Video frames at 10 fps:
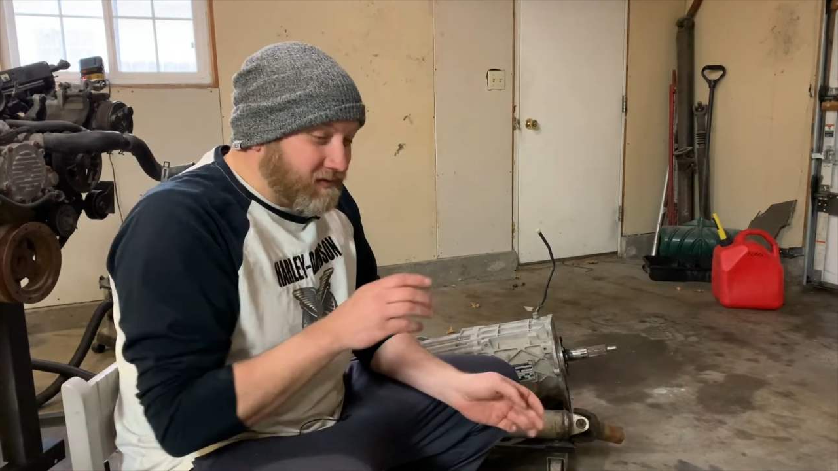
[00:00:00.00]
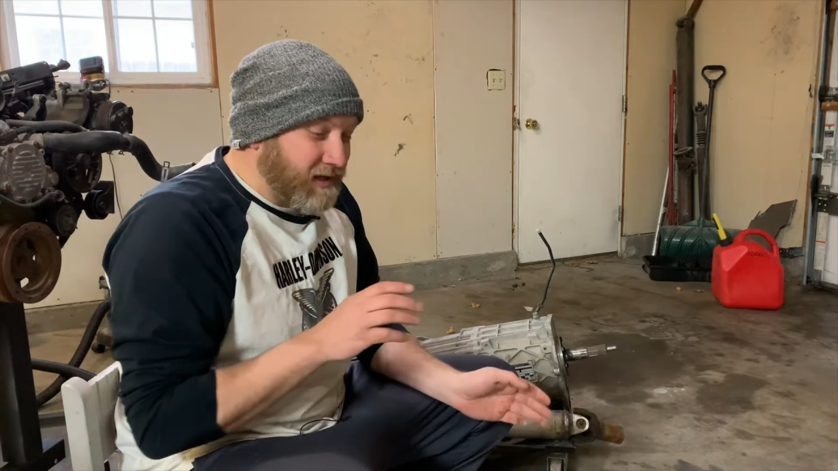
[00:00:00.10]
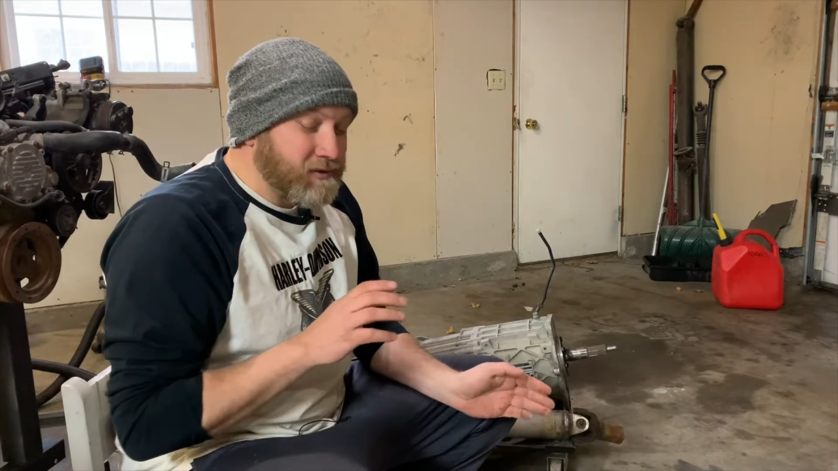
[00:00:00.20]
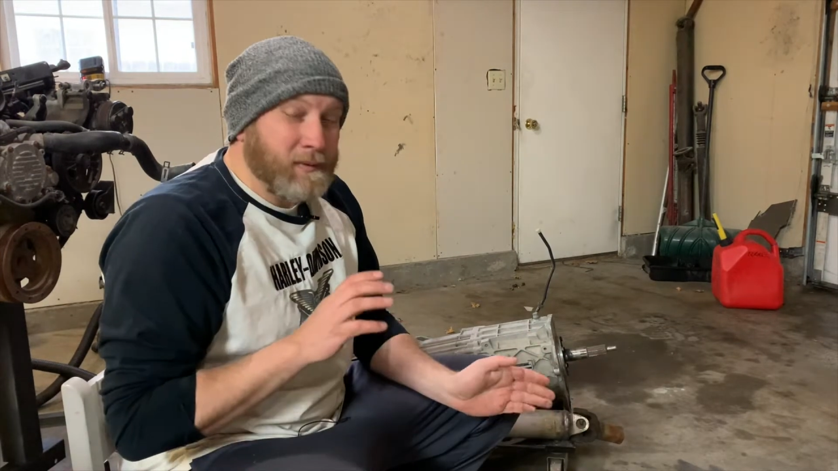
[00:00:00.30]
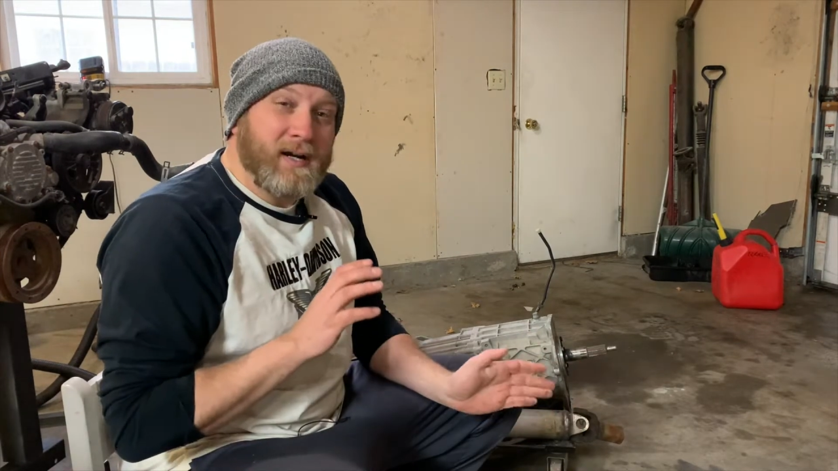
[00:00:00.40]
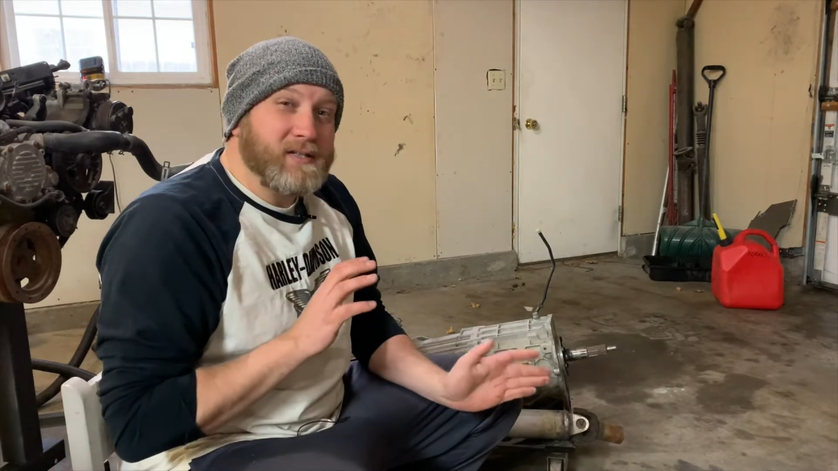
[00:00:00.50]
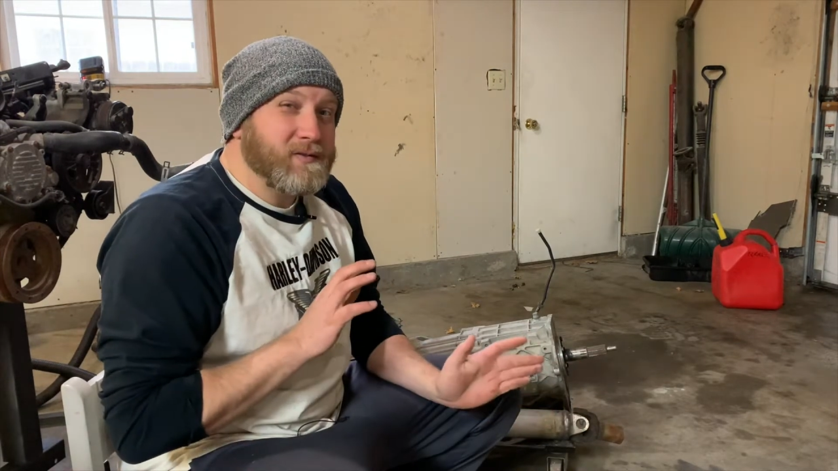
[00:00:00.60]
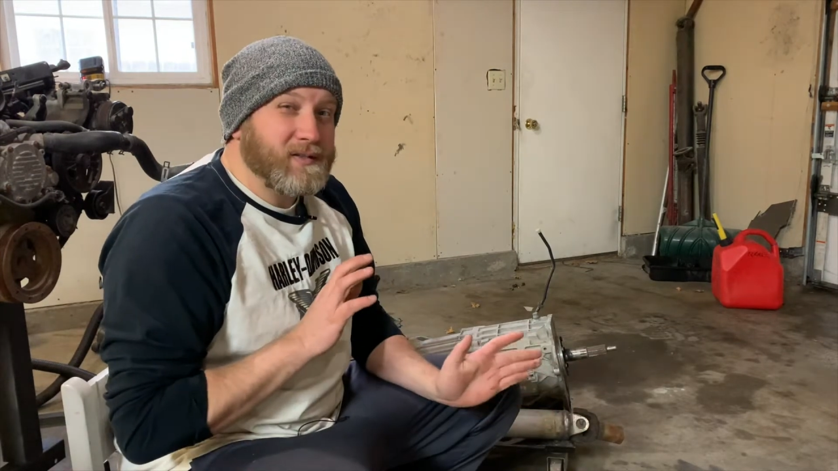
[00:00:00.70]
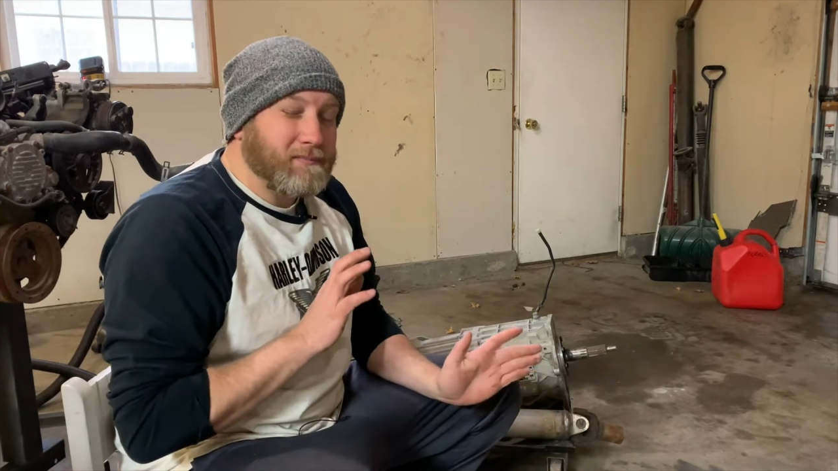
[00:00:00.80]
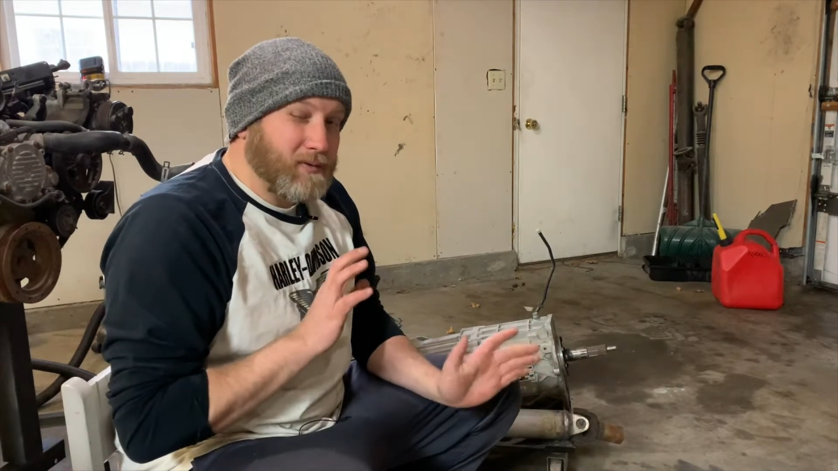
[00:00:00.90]
That's where I
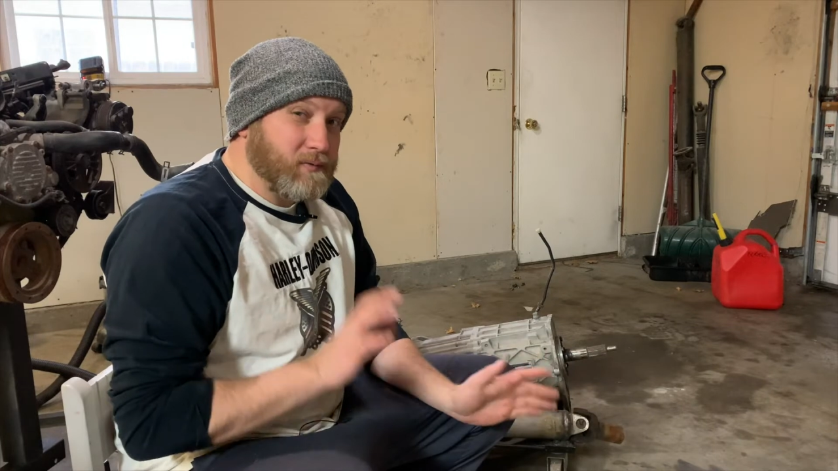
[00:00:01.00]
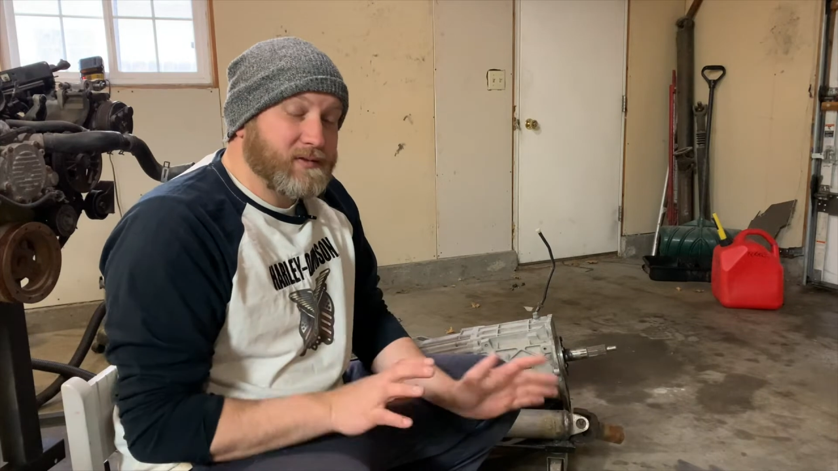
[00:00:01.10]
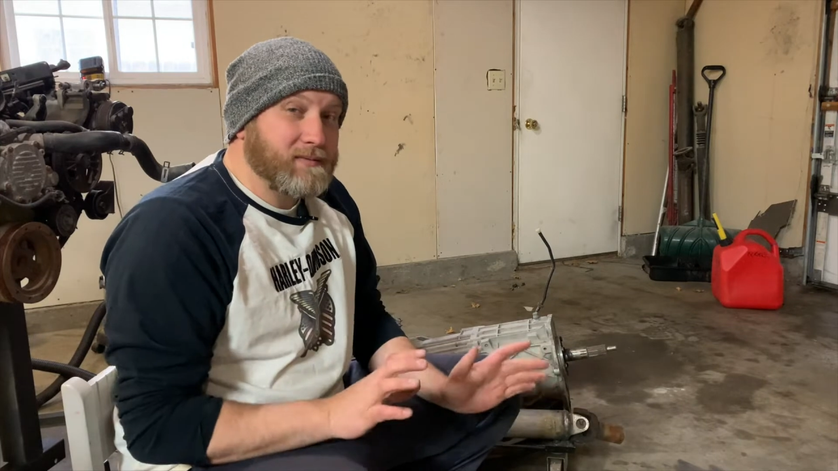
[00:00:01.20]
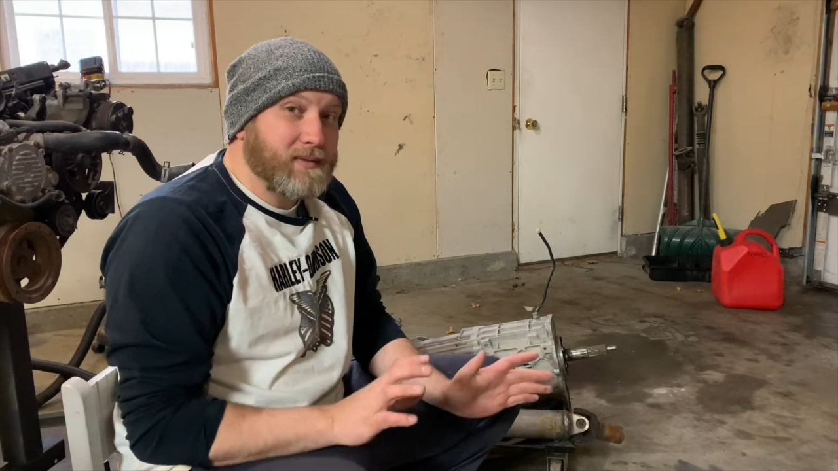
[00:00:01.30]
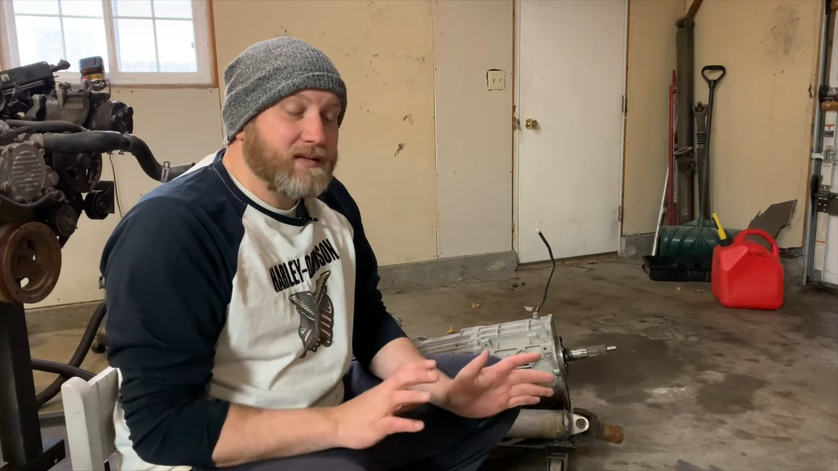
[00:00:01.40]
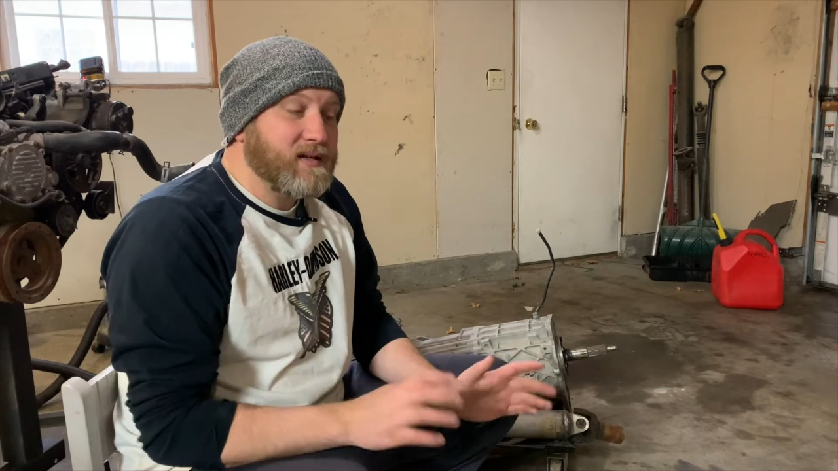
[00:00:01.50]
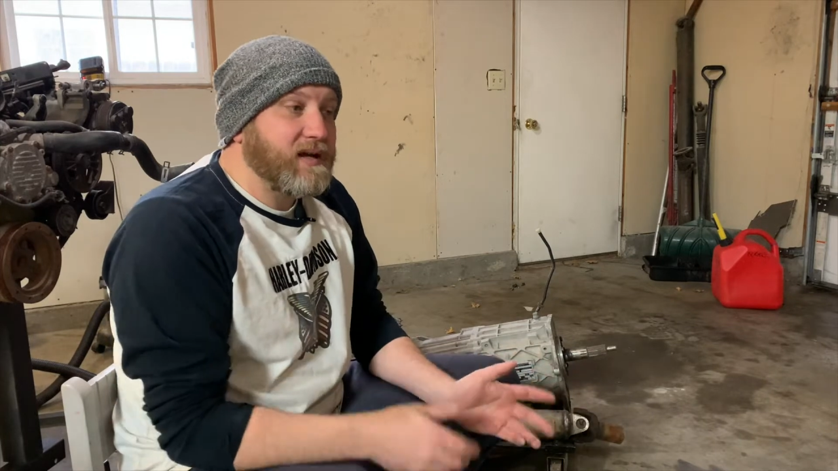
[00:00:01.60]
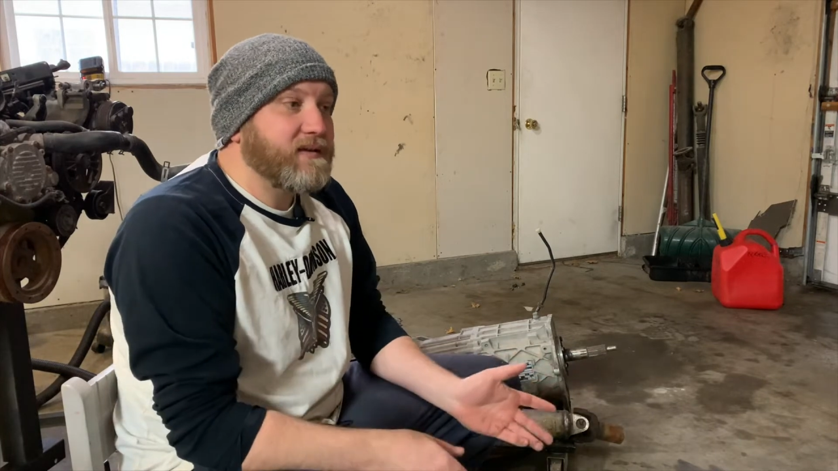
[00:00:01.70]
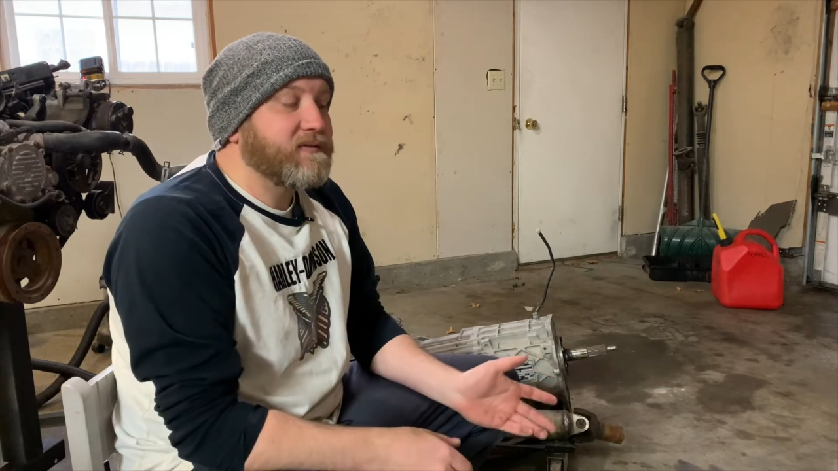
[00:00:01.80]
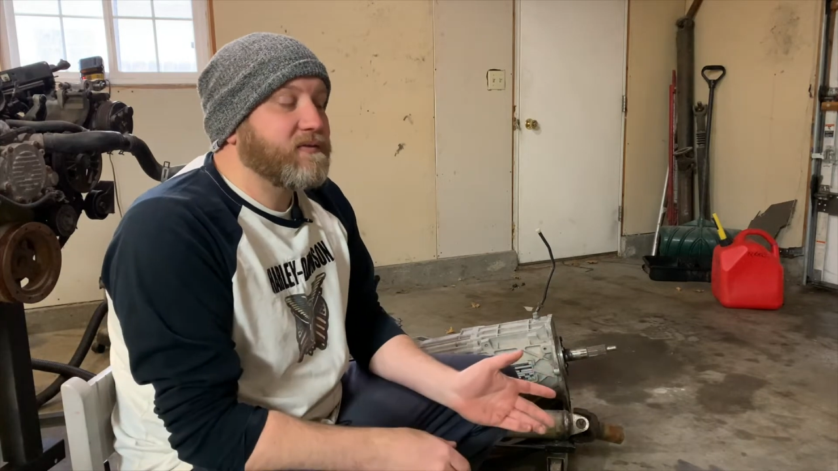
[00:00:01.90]
use it most in my
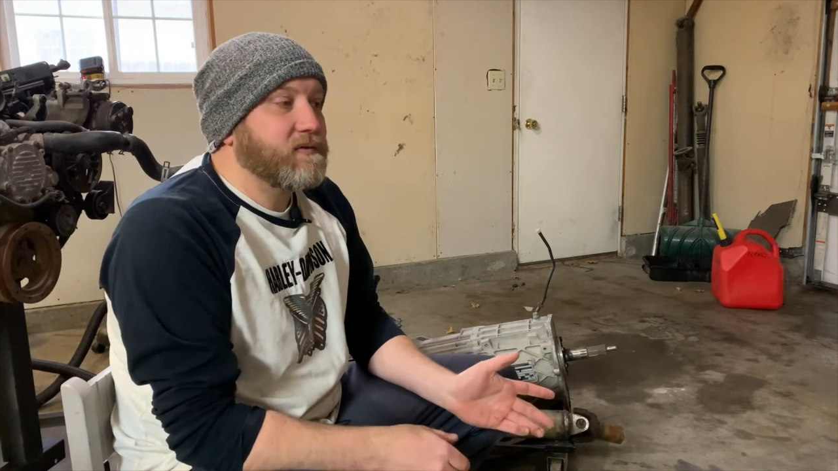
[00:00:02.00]
life.